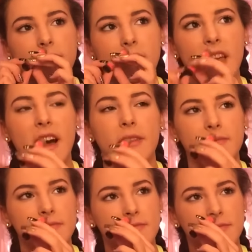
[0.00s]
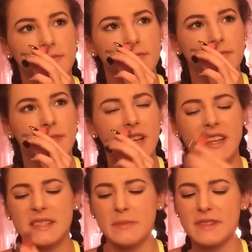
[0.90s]
Yeah.
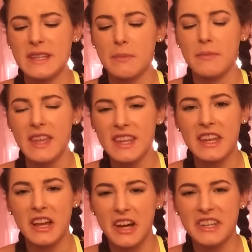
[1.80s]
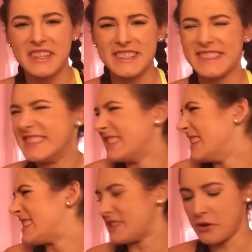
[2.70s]
It smells like meat and onions. Oh,
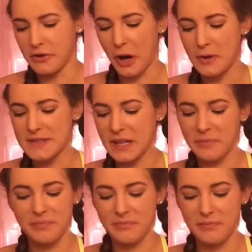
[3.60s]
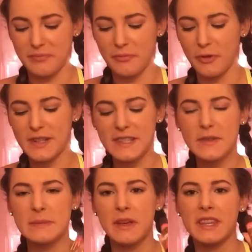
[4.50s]
it's so gross. Like, once I
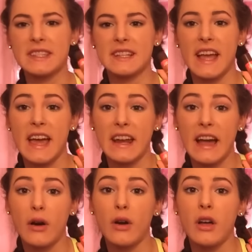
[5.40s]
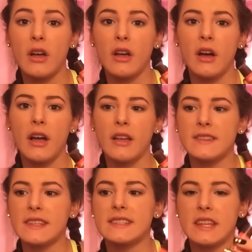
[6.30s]
was smelling this and I had it out,
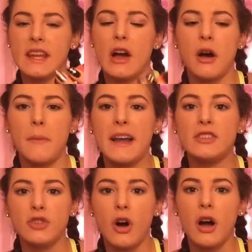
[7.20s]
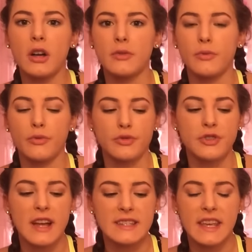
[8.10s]
it's like sitting out on my dog
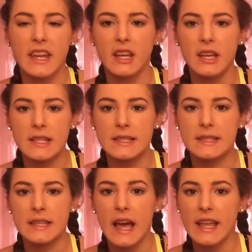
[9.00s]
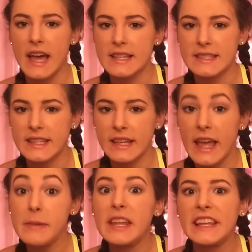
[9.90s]
tried to get it because I guess it,
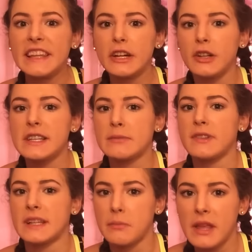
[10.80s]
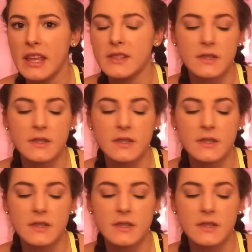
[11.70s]
I mean it literally smells like meat.